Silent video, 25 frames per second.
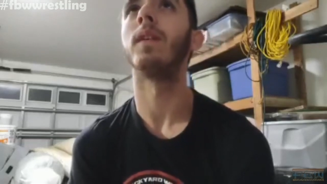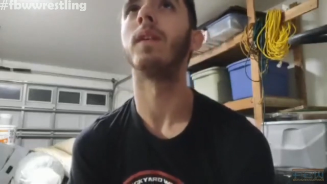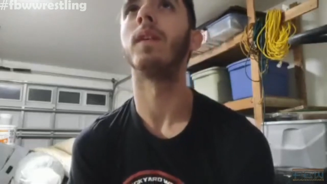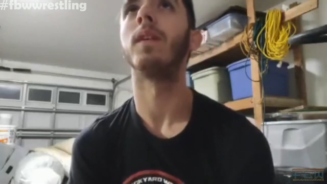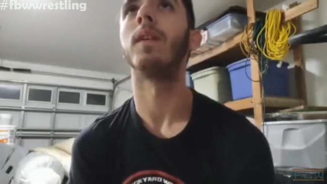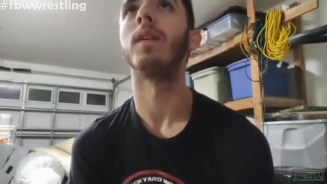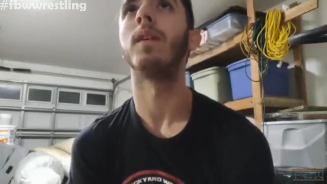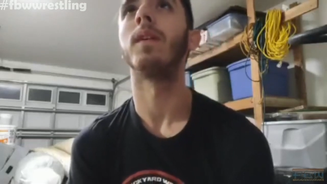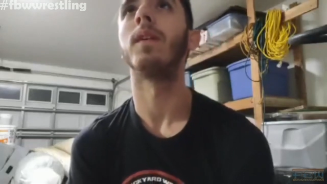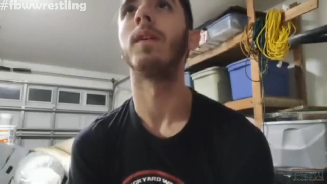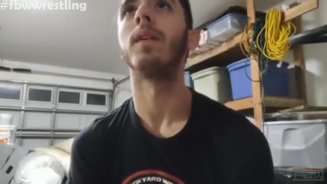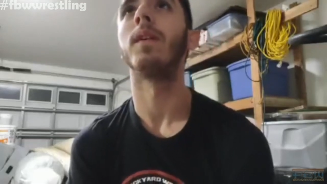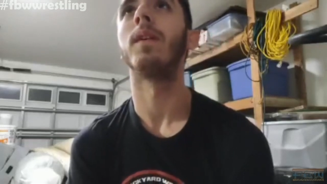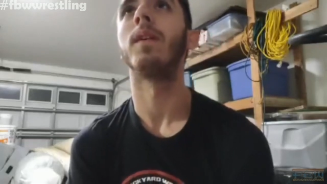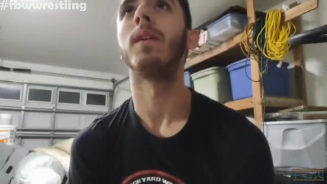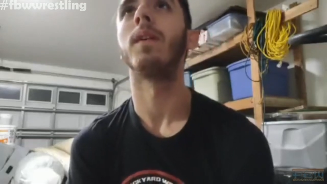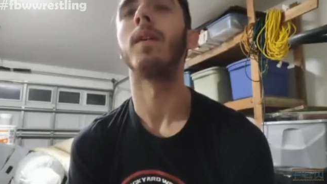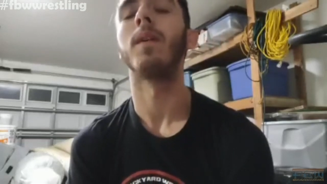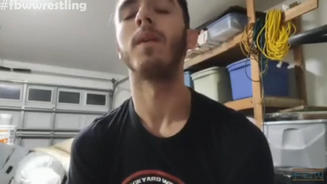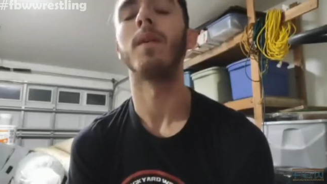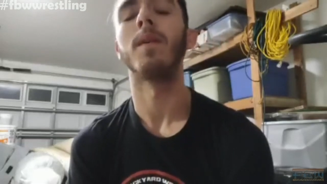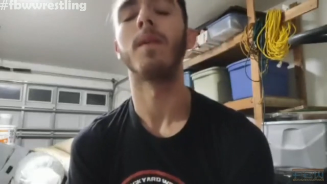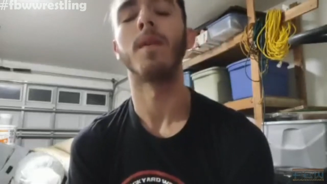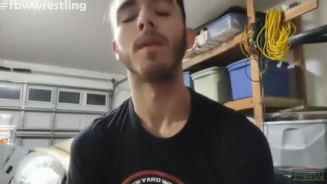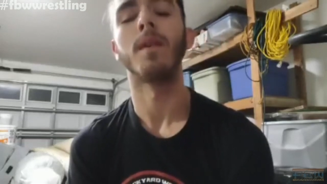
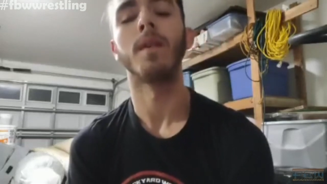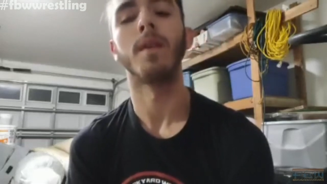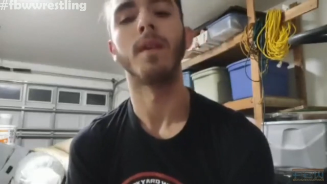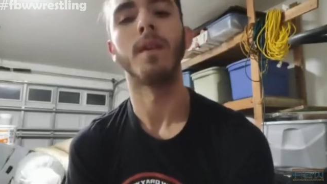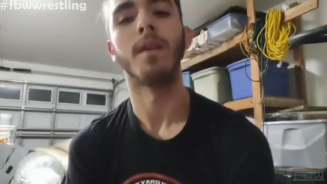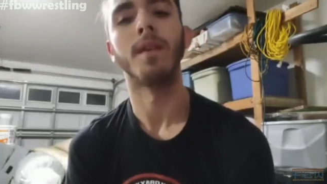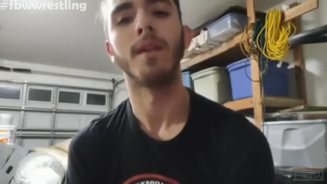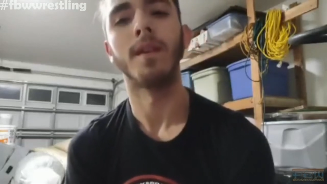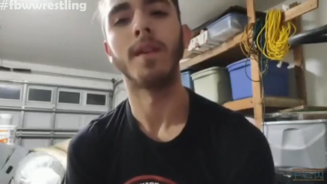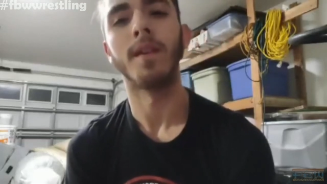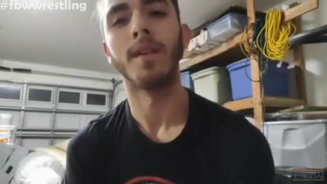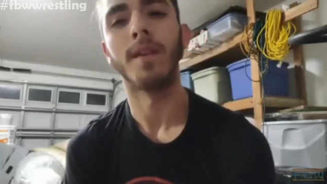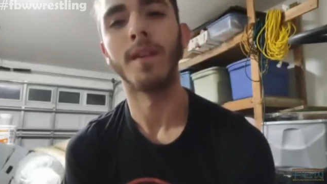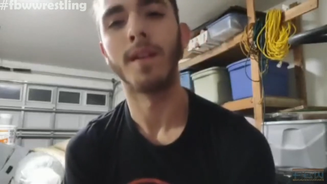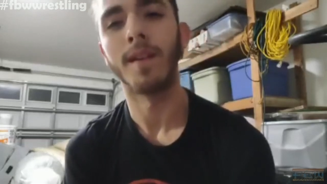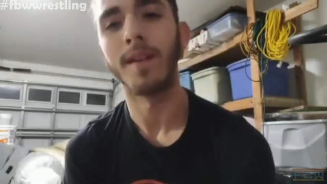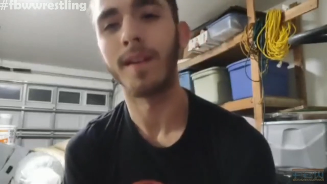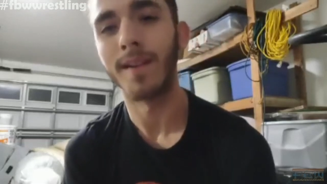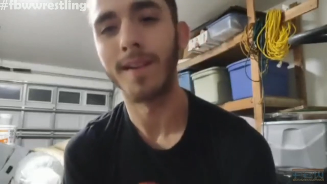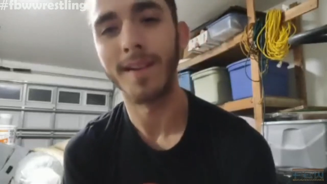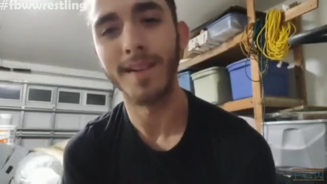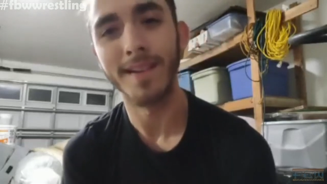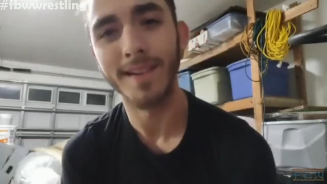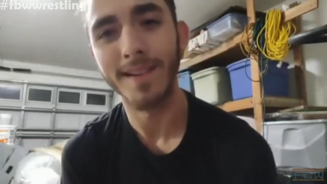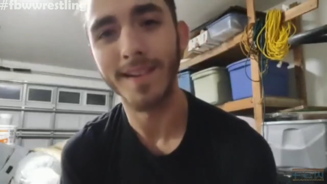
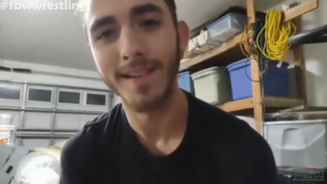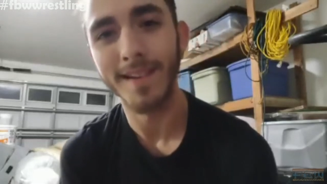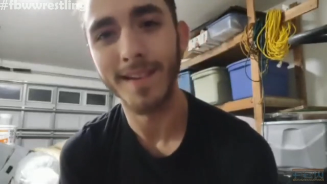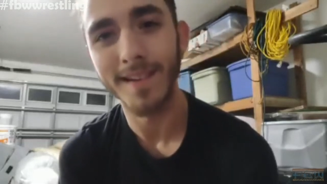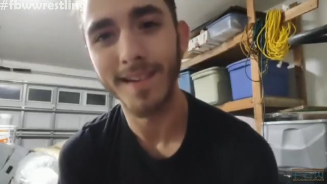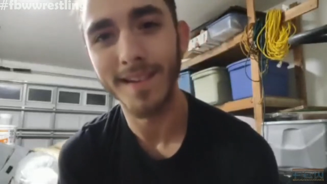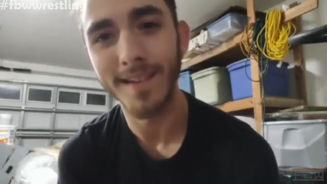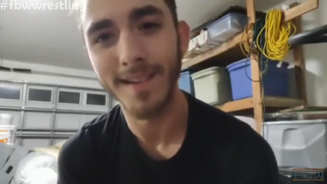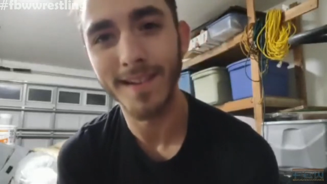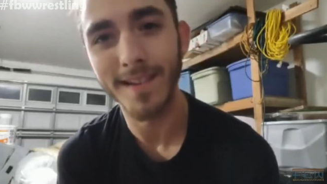[no speech]